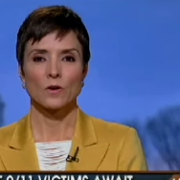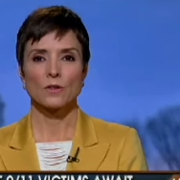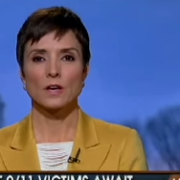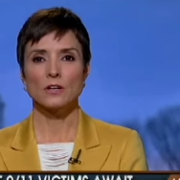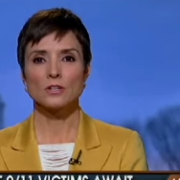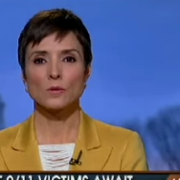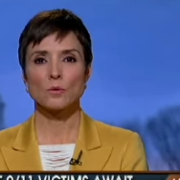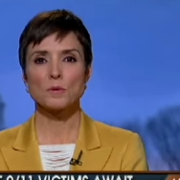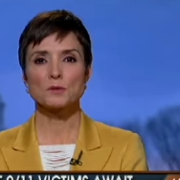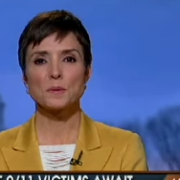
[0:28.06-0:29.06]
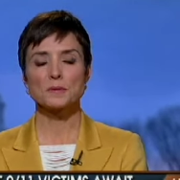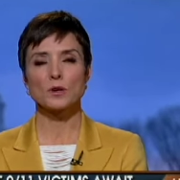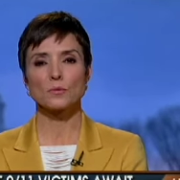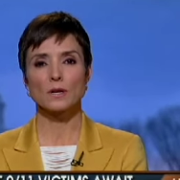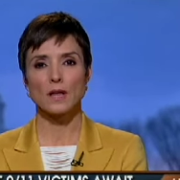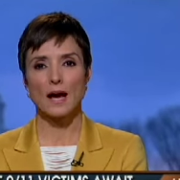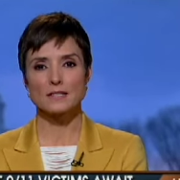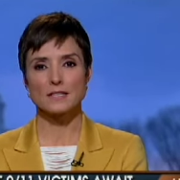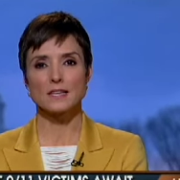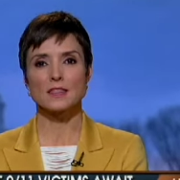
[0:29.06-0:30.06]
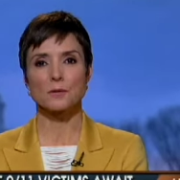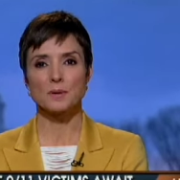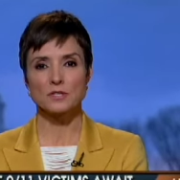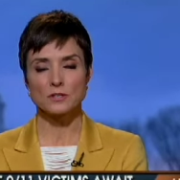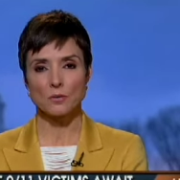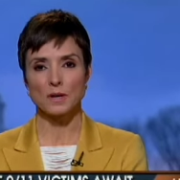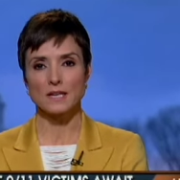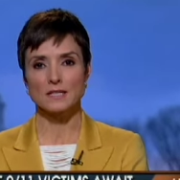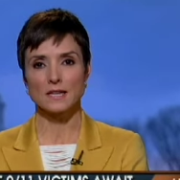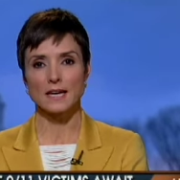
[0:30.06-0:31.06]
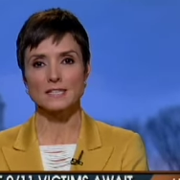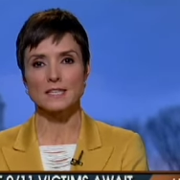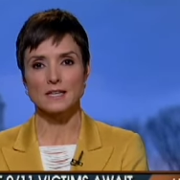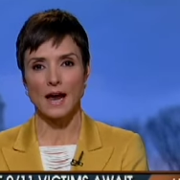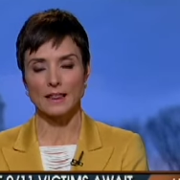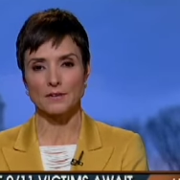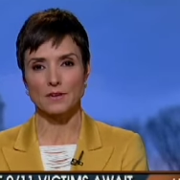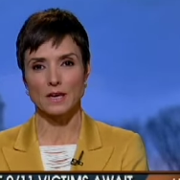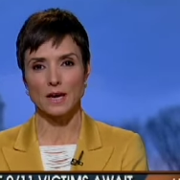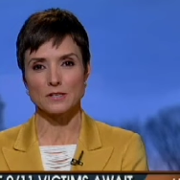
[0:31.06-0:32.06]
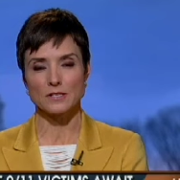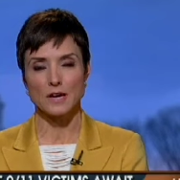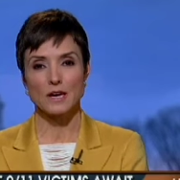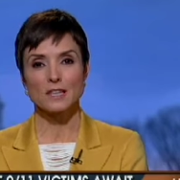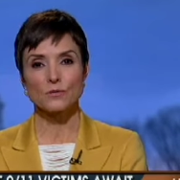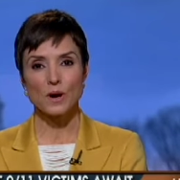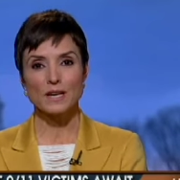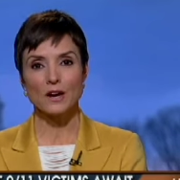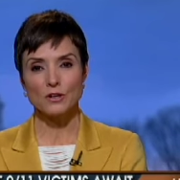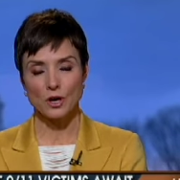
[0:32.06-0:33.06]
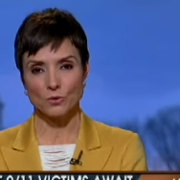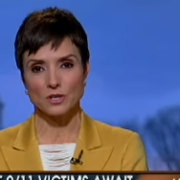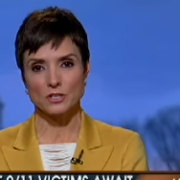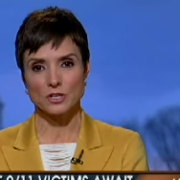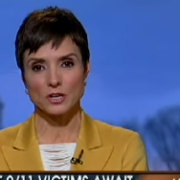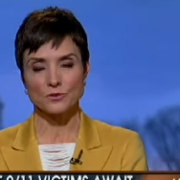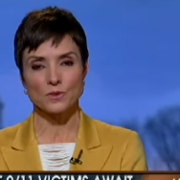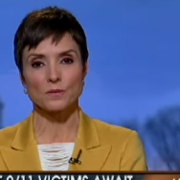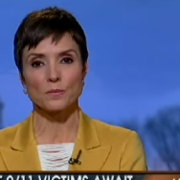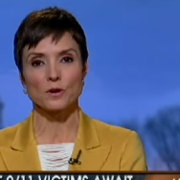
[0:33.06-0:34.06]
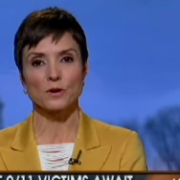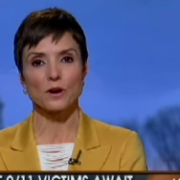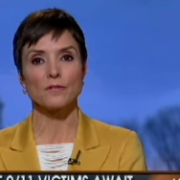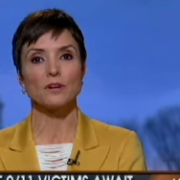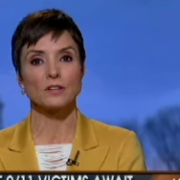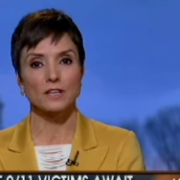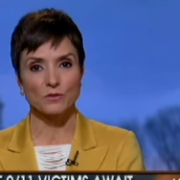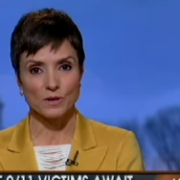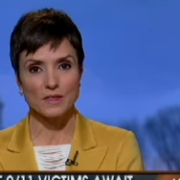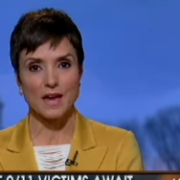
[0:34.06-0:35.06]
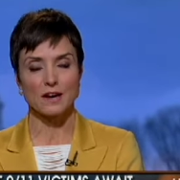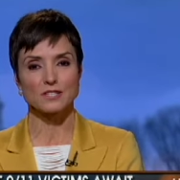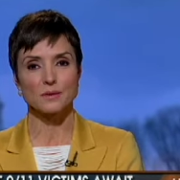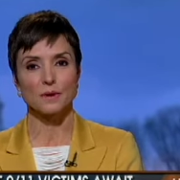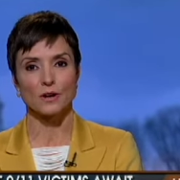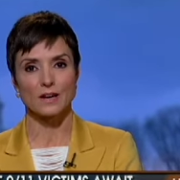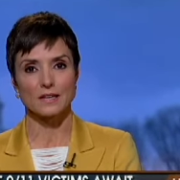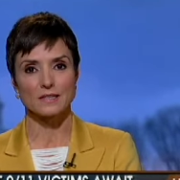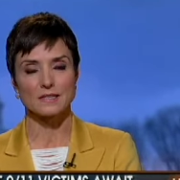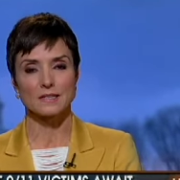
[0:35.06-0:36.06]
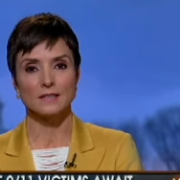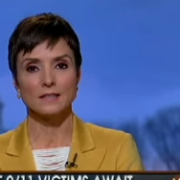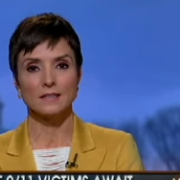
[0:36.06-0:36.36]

Well, thank you, John. What most people don't realize is that there have been so many delays in the 9/11 case that right now no one is charged with the murder of nearly 3,000 Americans.